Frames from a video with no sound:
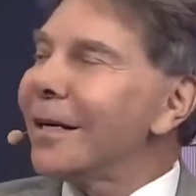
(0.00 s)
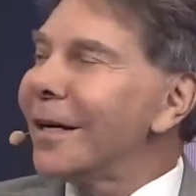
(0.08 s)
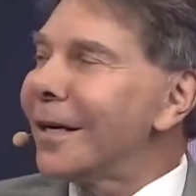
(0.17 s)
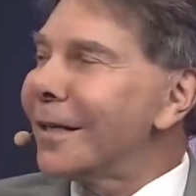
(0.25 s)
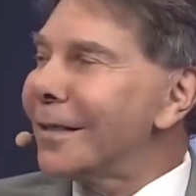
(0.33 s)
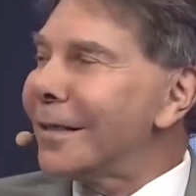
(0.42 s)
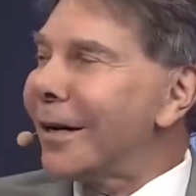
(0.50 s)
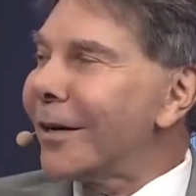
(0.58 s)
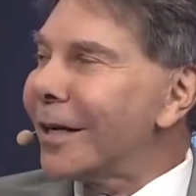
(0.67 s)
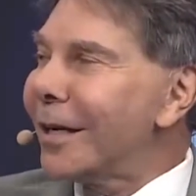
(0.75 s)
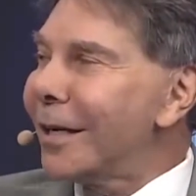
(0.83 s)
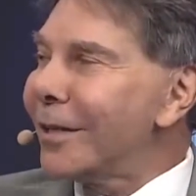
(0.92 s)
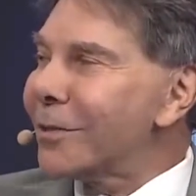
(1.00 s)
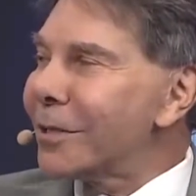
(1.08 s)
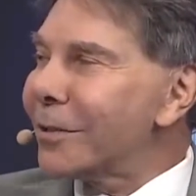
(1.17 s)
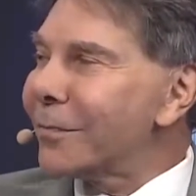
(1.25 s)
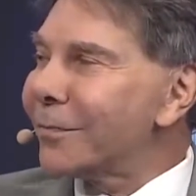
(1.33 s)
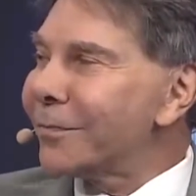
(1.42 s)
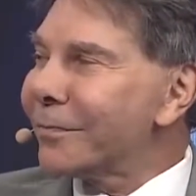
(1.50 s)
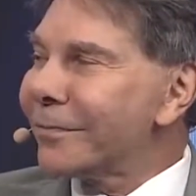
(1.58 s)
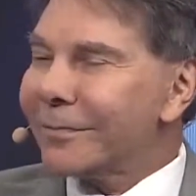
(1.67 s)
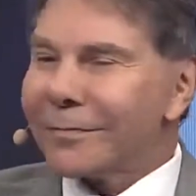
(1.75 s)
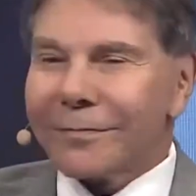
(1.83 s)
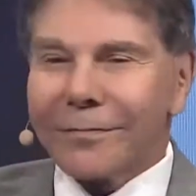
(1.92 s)
A guitar case.
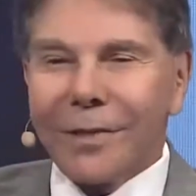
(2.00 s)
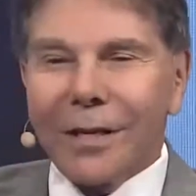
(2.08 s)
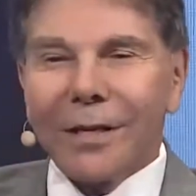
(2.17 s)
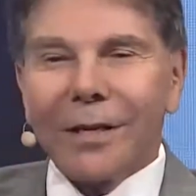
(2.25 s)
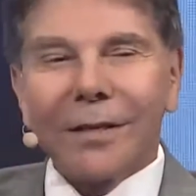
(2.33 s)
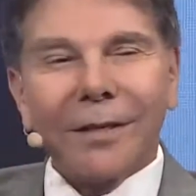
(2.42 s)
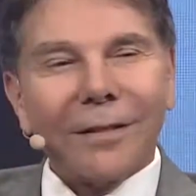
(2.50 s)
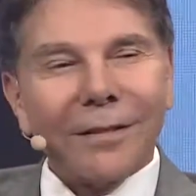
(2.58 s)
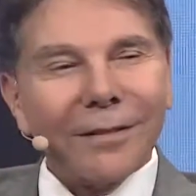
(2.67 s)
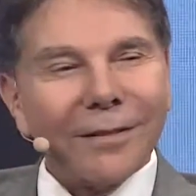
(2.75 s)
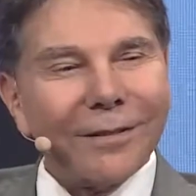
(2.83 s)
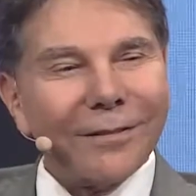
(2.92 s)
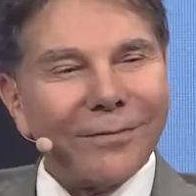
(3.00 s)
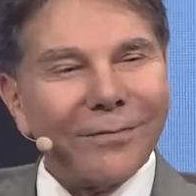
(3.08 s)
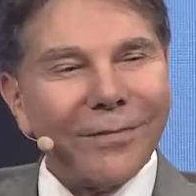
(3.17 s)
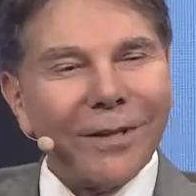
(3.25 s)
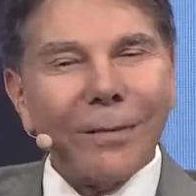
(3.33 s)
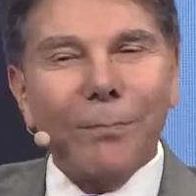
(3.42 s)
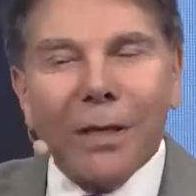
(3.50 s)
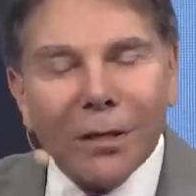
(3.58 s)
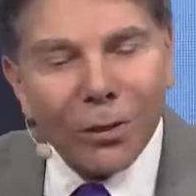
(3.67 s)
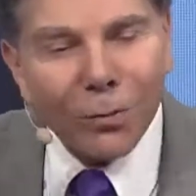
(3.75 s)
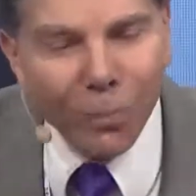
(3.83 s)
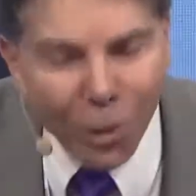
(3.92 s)
That's awesome.
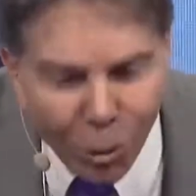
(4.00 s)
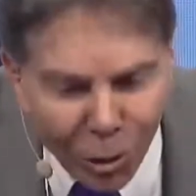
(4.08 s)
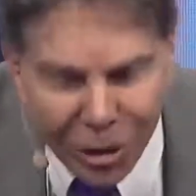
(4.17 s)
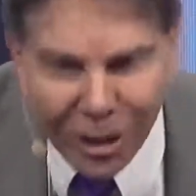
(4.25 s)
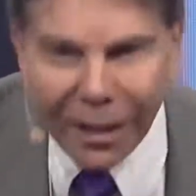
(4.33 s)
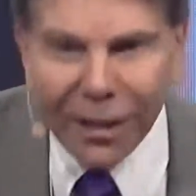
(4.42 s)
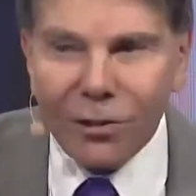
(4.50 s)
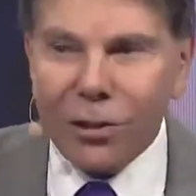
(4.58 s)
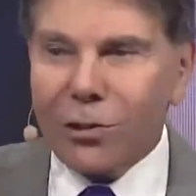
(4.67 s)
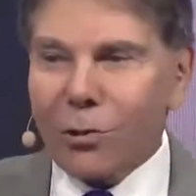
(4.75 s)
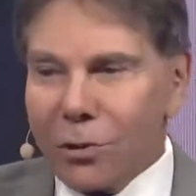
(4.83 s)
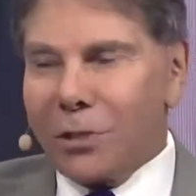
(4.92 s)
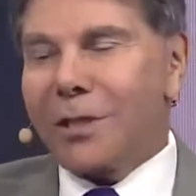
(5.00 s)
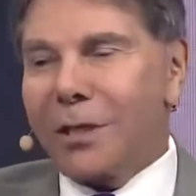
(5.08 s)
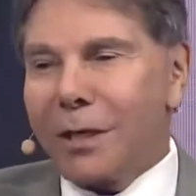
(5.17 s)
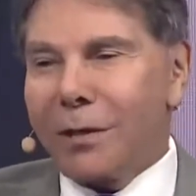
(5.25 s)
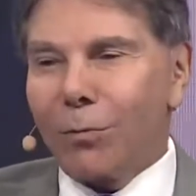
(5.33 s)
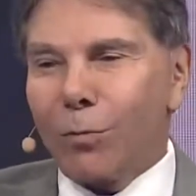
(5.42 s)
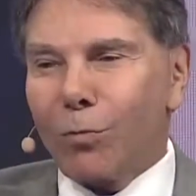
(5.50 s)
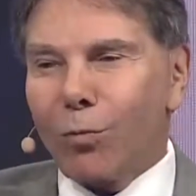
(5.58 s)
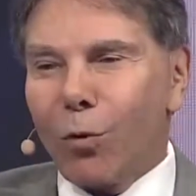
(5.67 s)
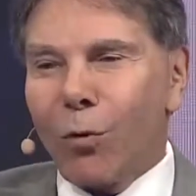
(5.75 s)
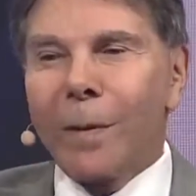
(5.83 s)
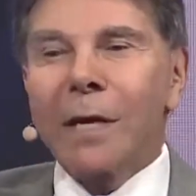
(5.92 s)
Because music is associated with
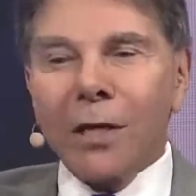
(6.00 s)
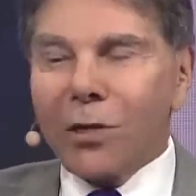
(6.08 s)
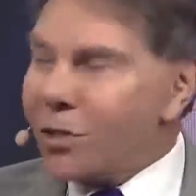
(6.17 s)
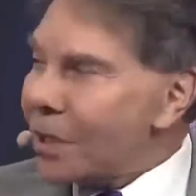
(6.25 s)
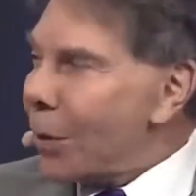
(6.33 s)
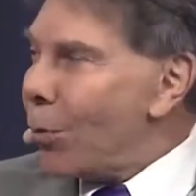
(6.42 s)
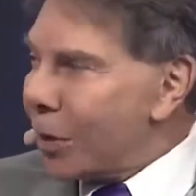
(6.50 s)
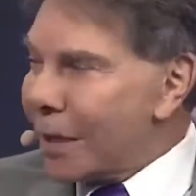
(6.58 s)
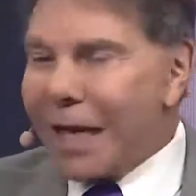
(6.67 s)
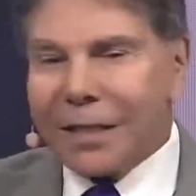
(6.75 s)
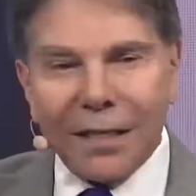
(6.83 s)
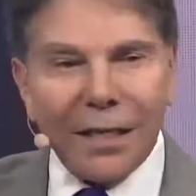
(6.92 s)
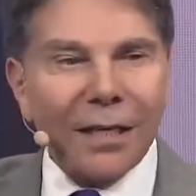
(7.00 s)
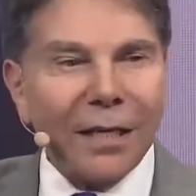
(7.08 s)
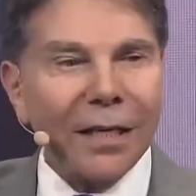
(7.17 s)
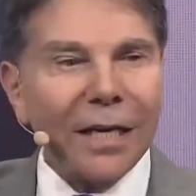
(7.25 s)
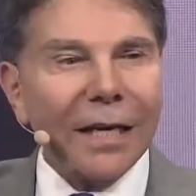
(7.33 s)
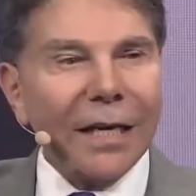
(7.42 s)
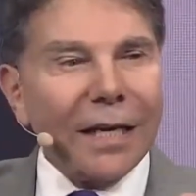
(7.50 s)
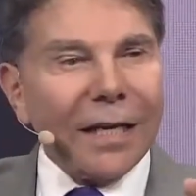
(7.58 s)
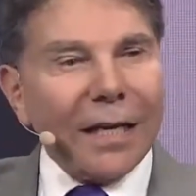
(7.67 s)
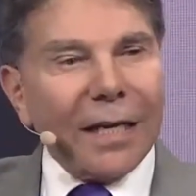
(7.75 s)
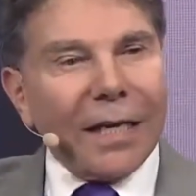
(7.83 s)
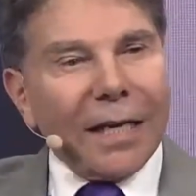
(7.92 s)
romance. You see what that did?
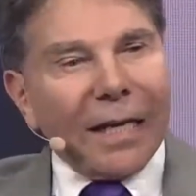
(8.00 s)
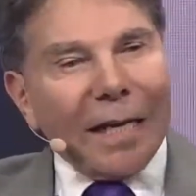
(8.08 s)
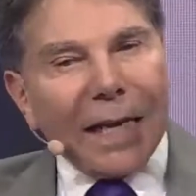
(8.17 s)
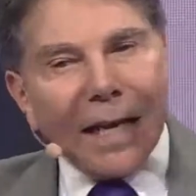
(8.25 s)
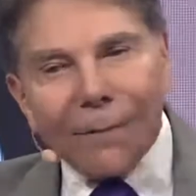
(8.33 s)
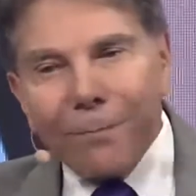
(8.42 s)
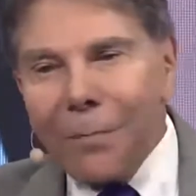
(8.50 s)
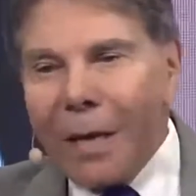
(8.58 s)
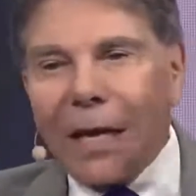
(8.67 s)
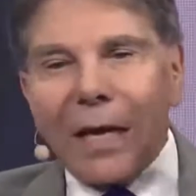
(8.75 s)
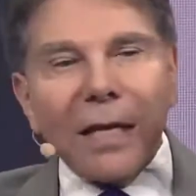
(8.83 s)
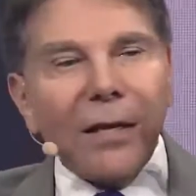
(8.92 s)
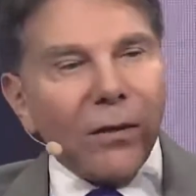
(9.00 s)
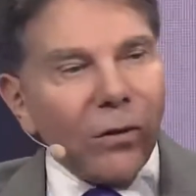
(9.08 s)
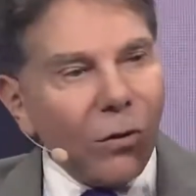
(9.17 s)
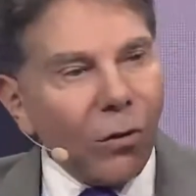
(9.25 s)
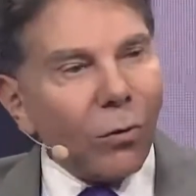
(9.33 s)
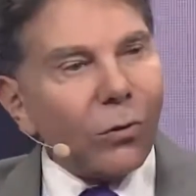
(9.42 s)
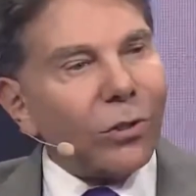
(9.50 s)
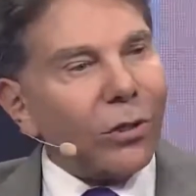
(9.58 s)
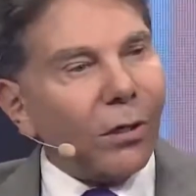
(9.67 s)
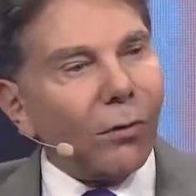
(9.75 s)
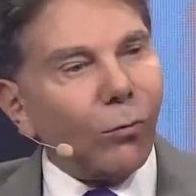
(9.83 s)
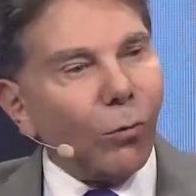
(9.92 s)
It made those
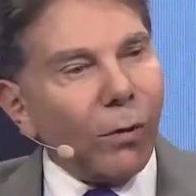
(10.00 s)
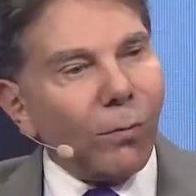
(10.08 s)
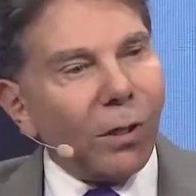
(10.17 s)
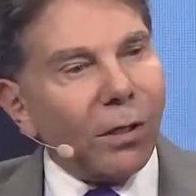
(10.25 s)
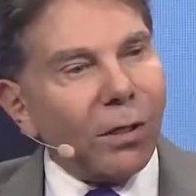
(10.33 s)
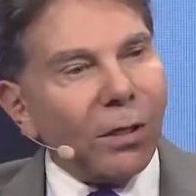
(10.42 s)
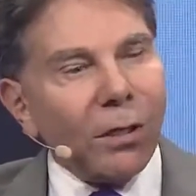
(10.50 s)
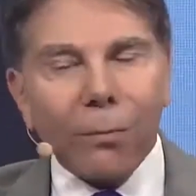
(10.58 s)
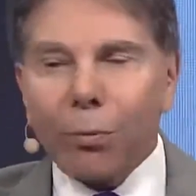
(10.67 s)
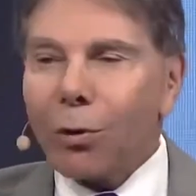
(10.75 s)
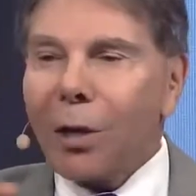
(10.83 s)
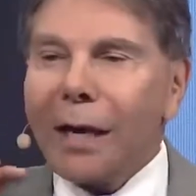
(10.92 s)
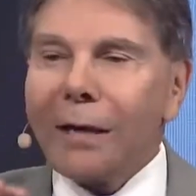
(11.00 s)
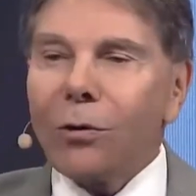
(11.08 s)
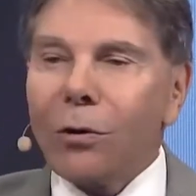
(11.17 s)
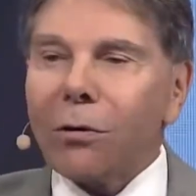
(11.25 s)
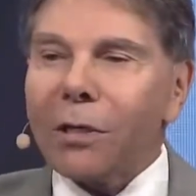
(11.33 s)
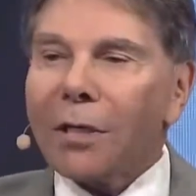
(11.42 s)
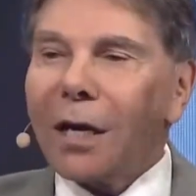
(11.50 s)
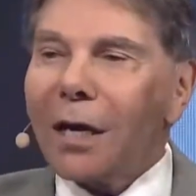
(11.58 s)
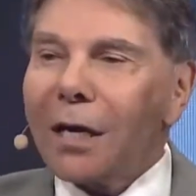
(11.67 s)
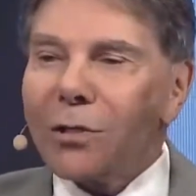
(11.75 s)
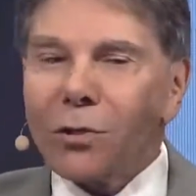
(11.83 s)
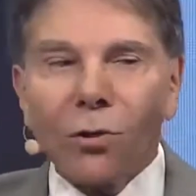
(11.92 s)
young women
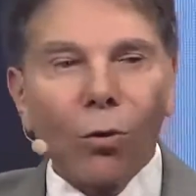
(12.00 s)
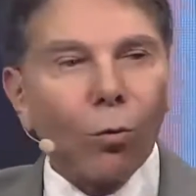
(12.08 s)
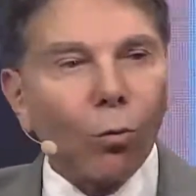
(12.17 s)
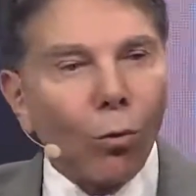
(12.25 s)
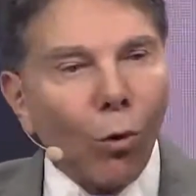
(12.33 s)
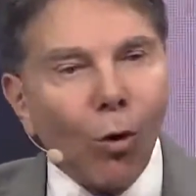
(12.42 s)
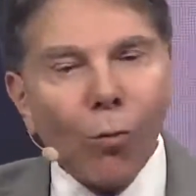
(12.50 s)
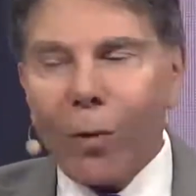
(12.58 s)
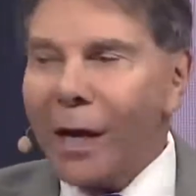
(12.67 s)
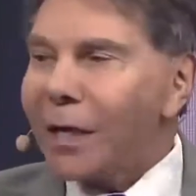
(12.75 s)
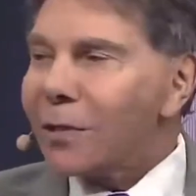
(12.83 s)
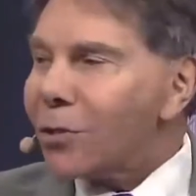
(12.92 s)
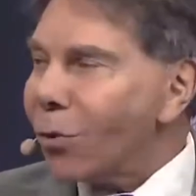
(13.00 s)
prioritize romance